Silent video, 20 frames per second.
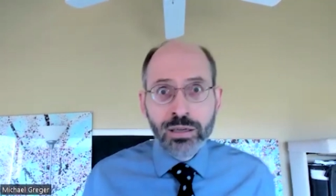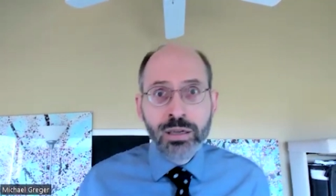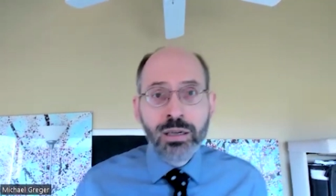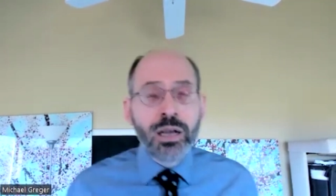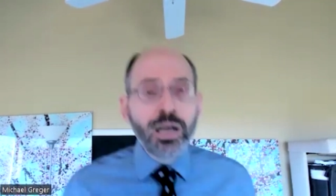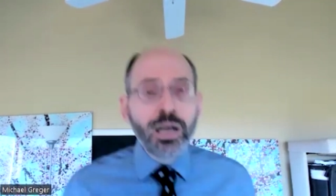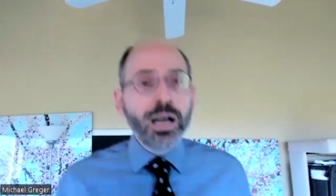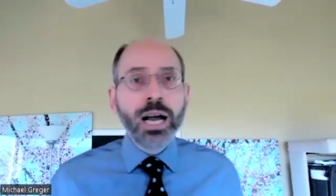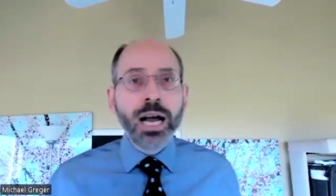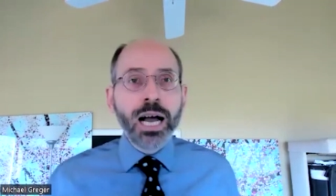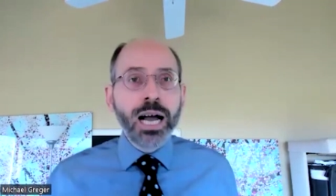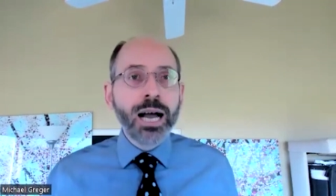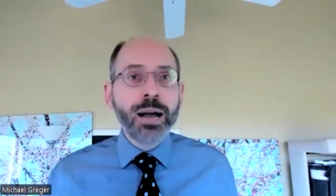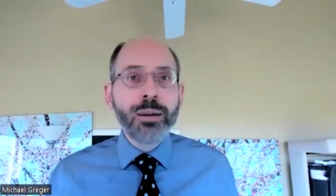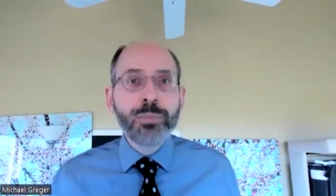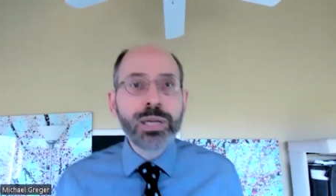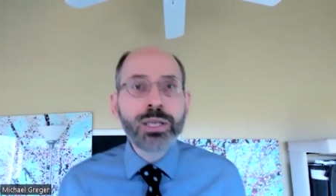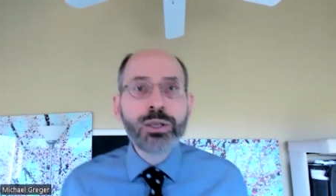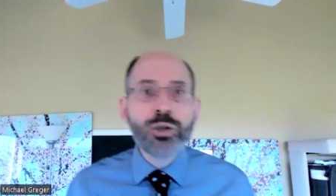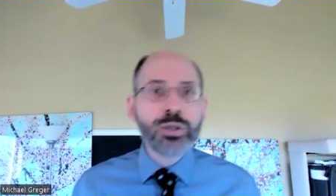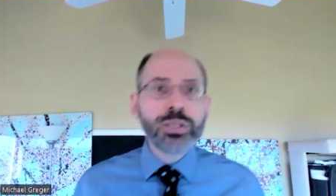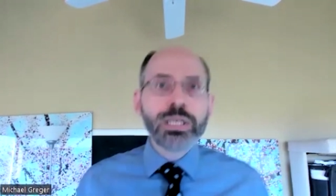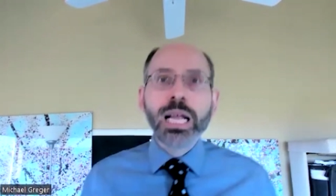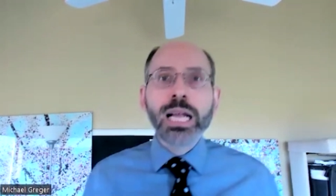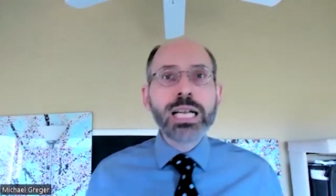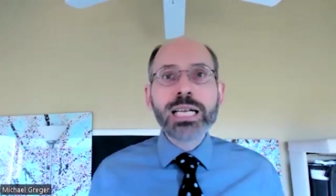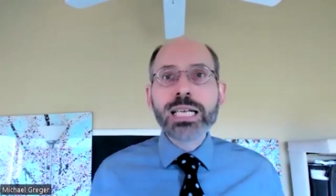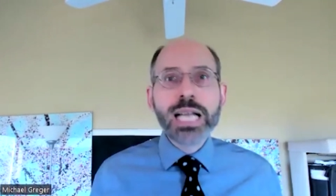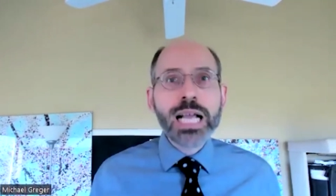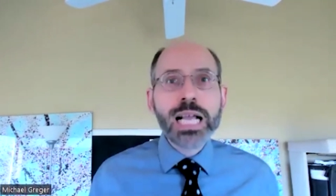in your
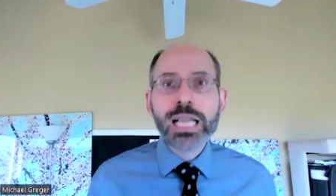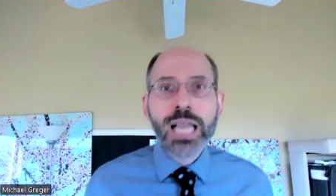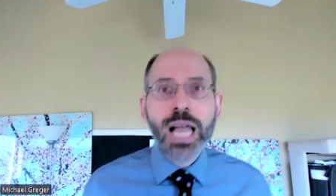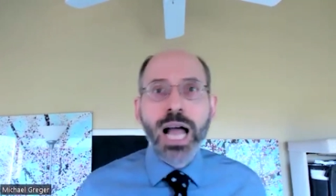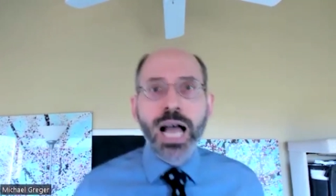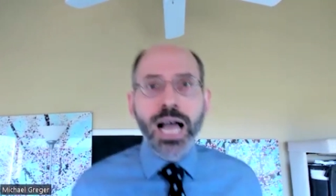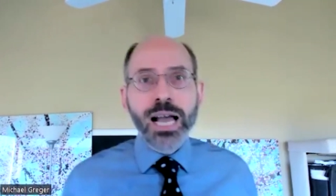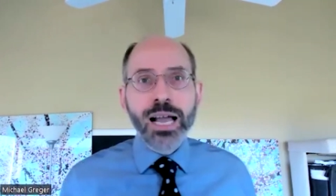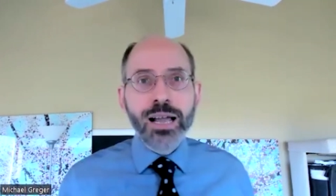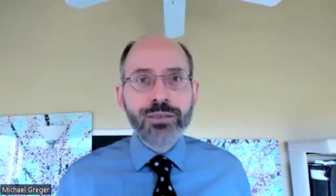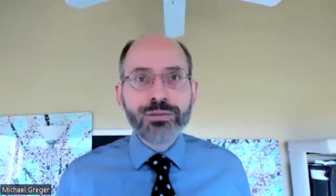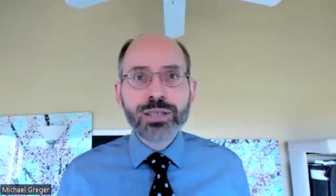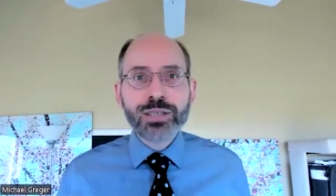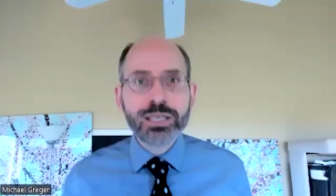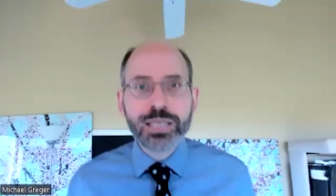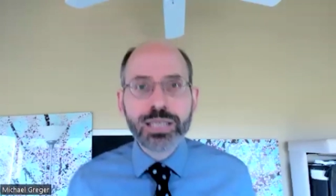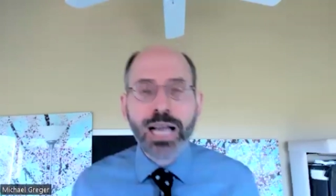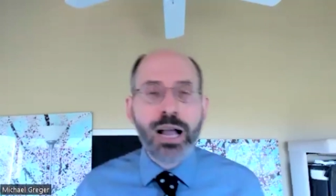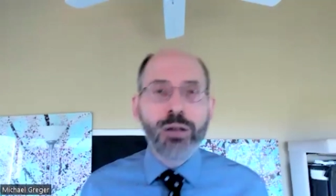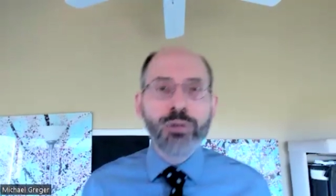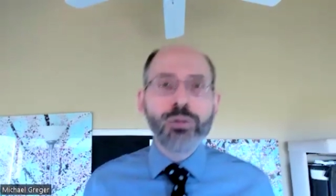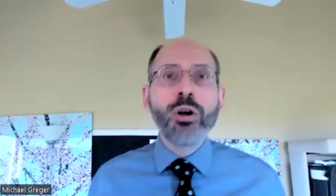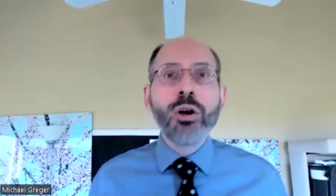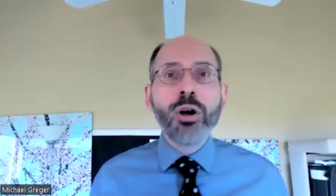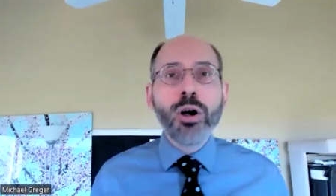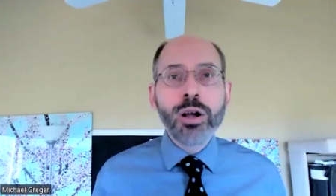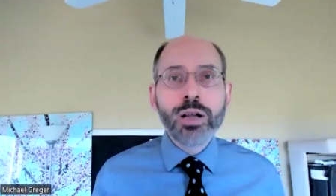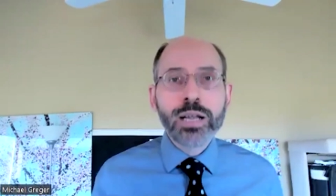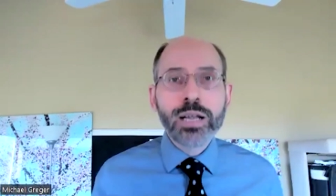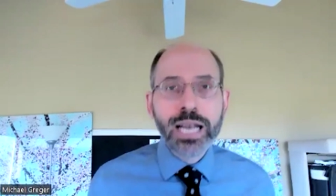day-to-day lives as to how
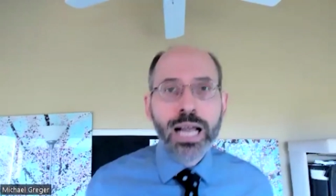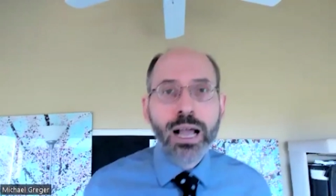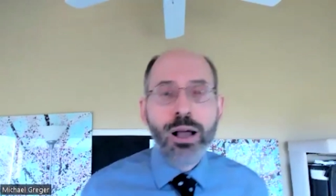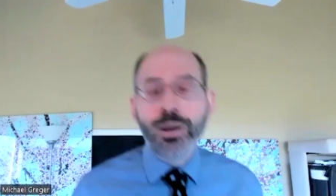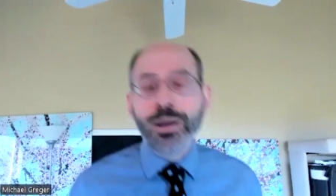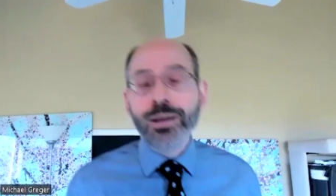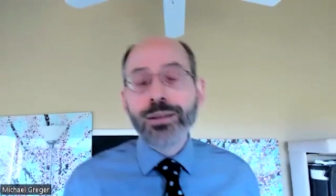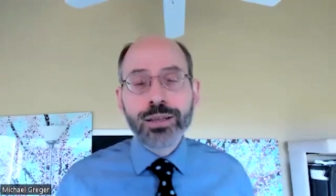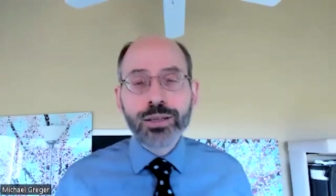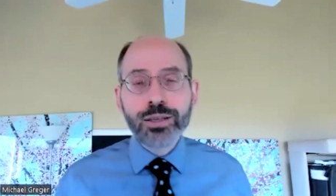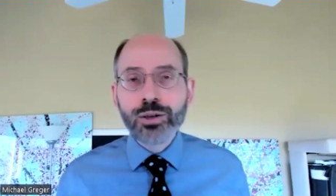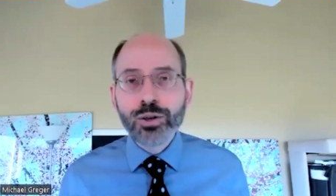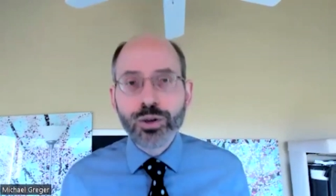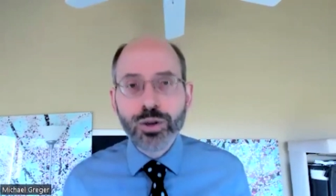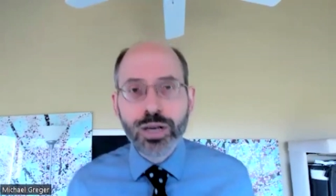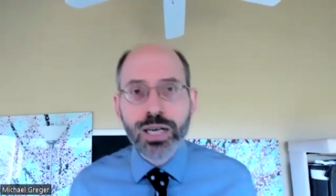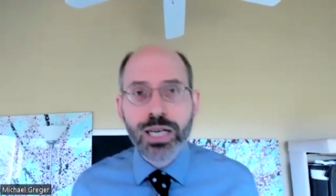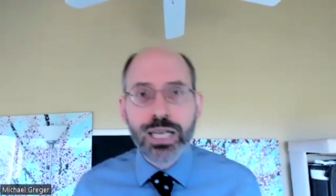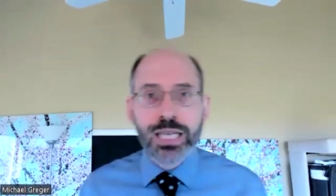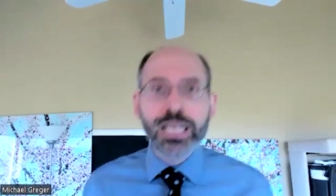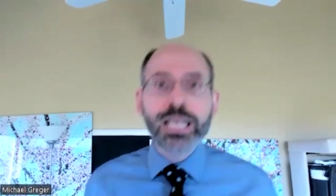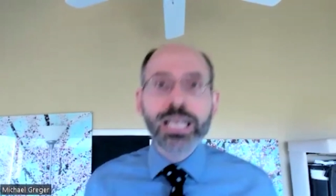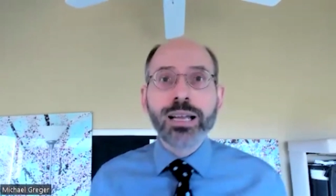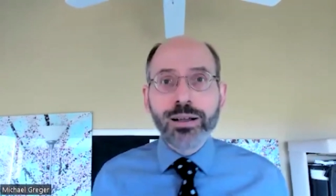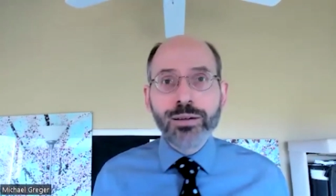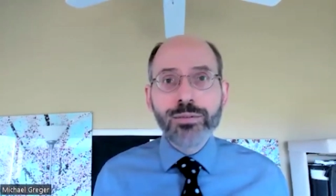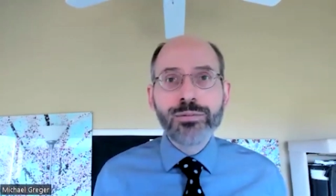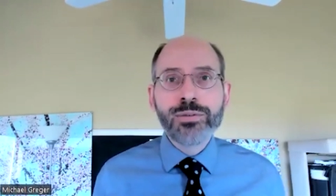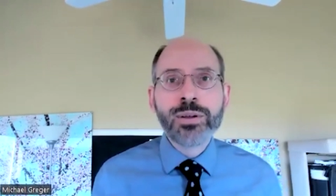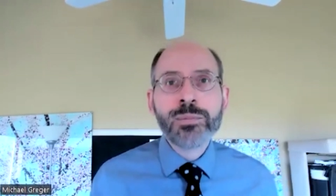long and how healthy you're going to live
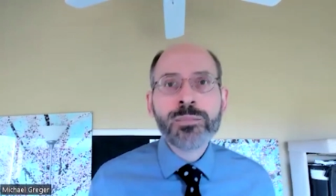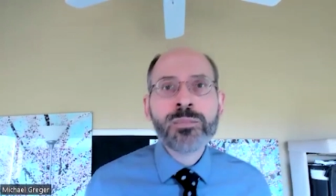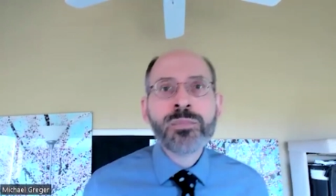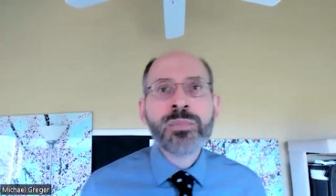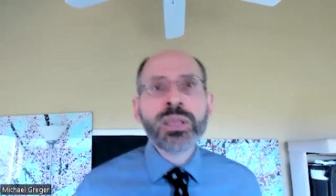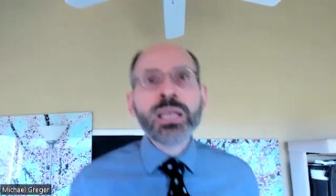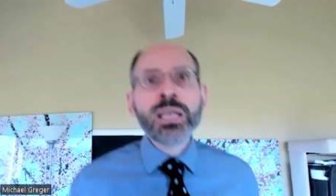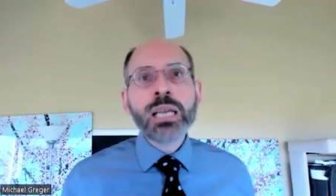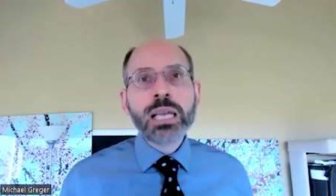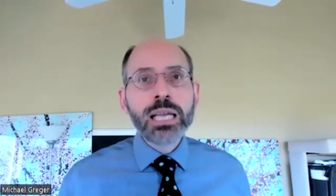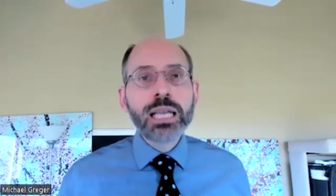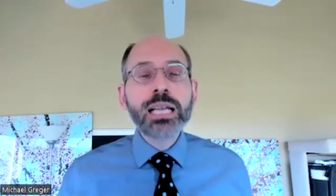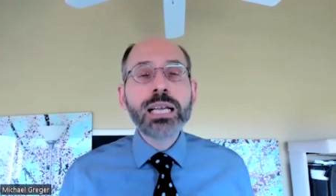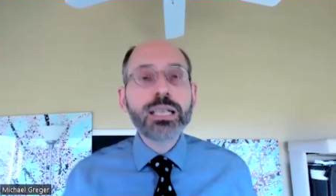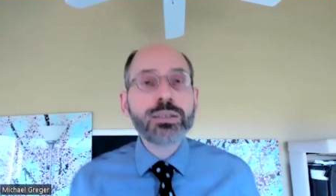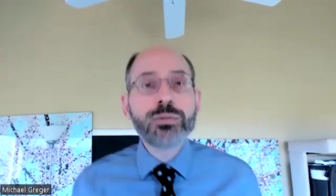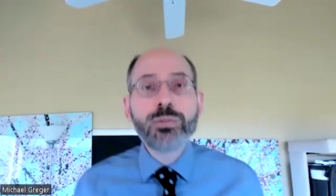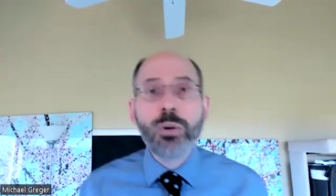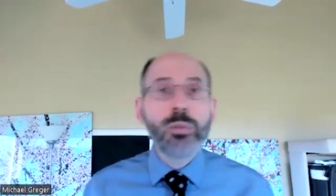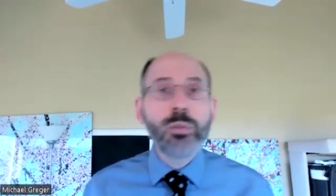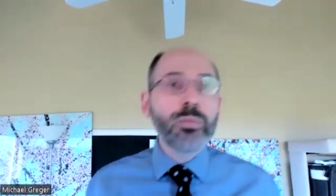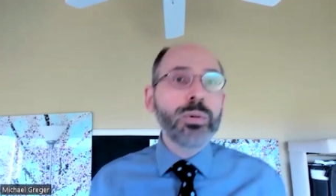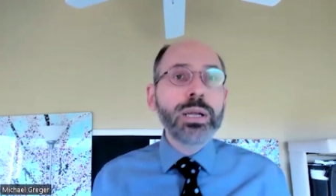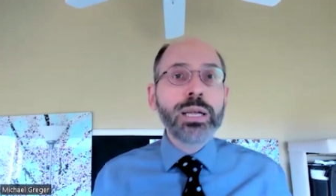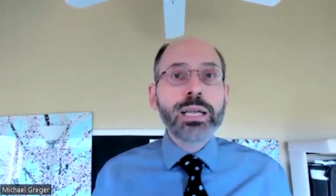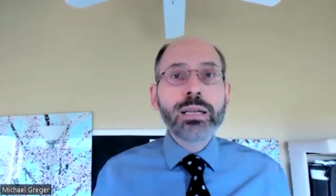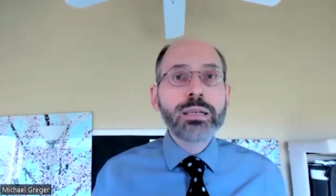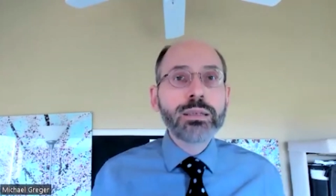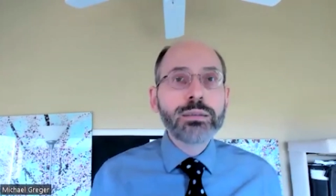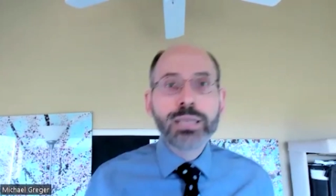is what
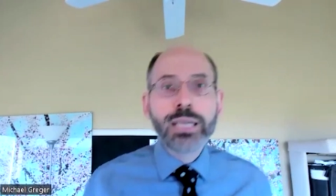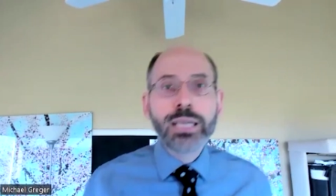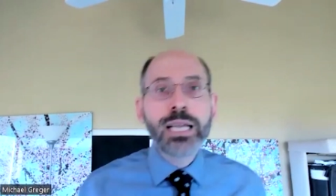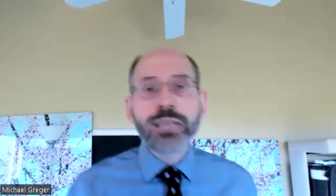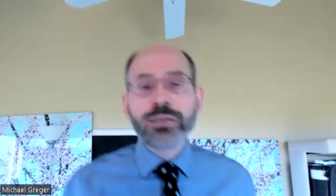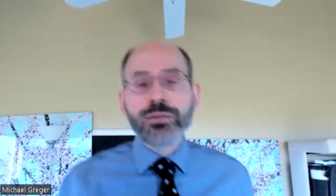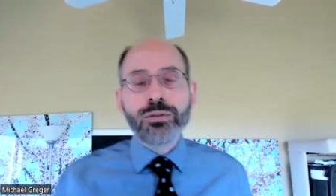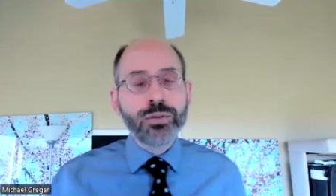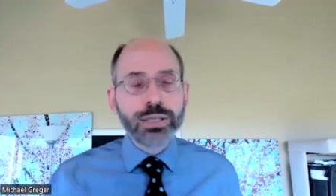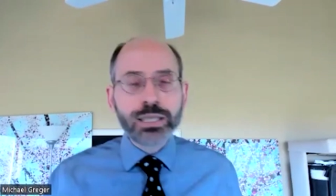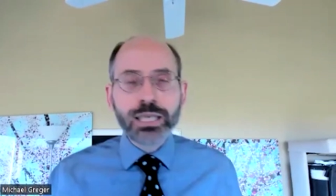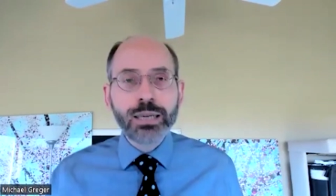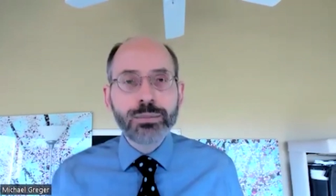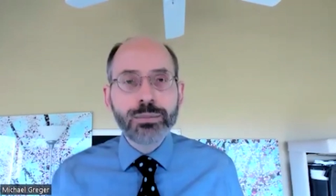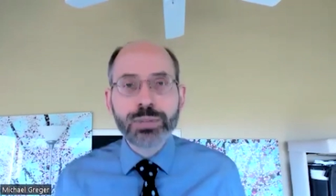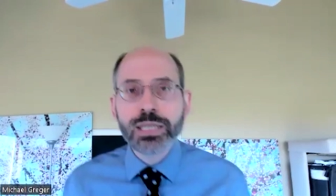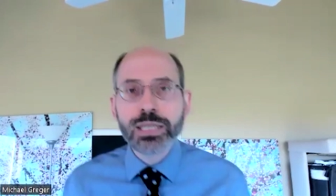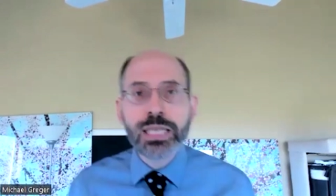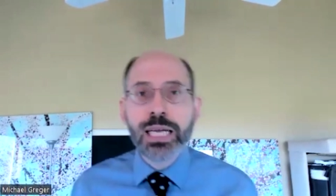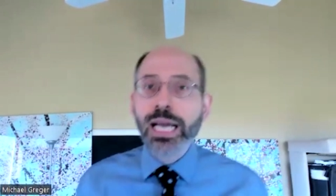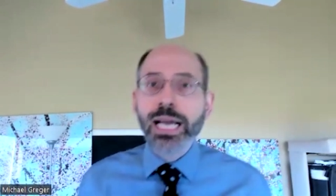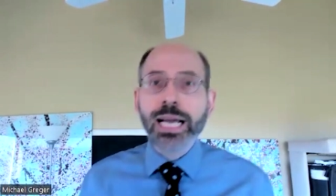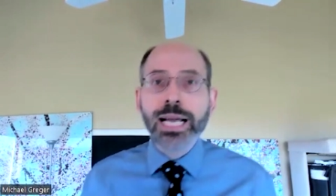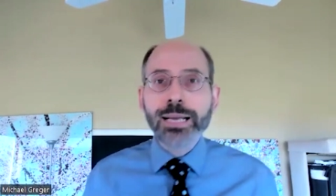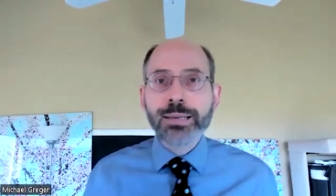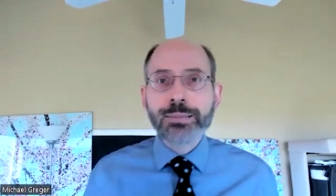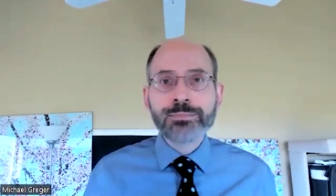we eat 3 times a day.